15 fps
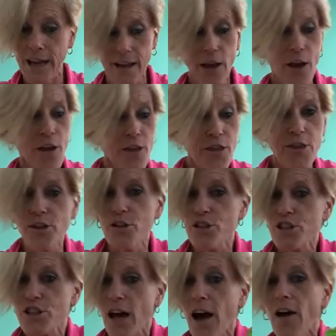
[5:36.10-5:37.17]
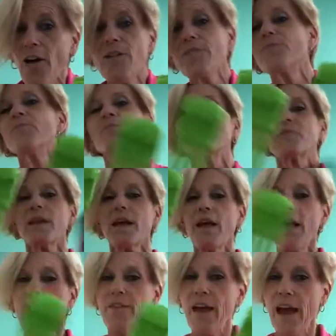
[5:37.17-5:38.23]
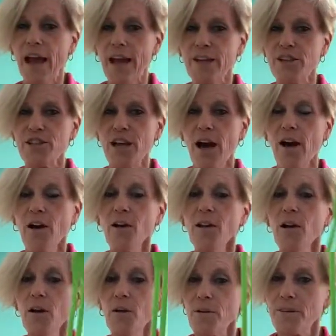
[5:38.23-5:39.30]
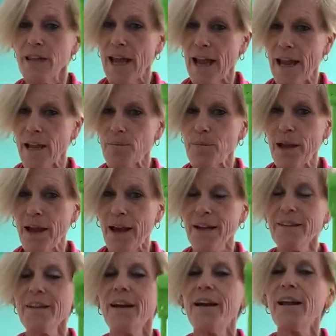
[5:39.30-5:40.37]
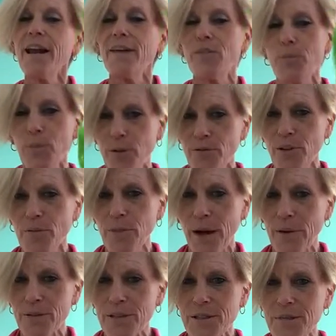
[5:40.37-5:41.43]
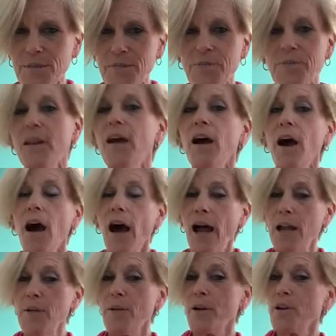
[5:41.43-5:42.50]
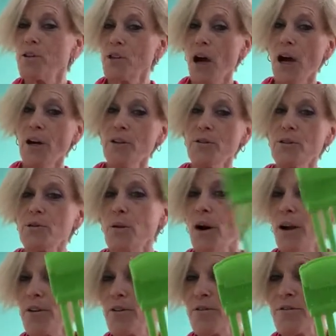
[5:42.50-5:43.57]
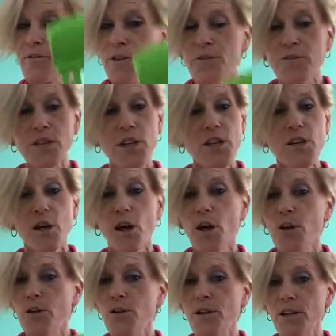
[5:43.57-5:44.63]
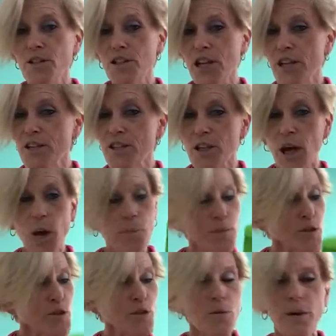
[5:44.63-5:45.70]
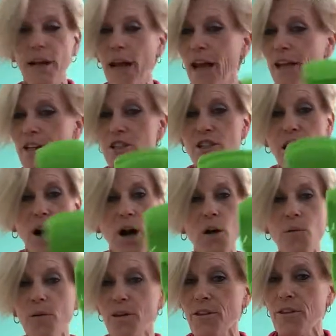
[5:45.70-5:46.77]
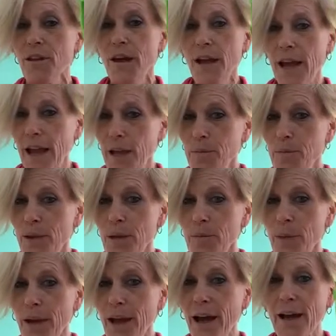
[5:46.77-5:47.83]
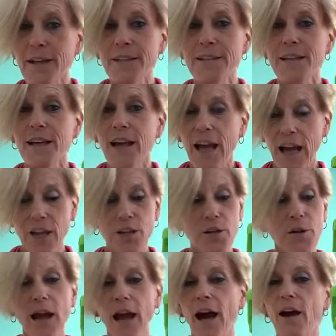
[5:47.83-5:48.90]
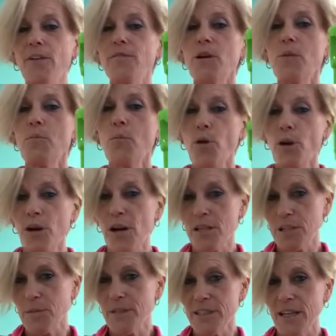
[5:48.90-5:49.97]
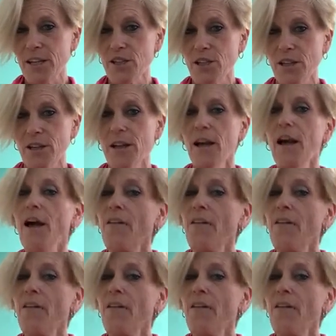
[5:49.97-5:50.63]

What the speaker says: a thinner shell, the A shell with the A band, and have a perfect bounce. Anybody who's 100 to 150, you can change it up and do an A shell with a B band, and you have more customization.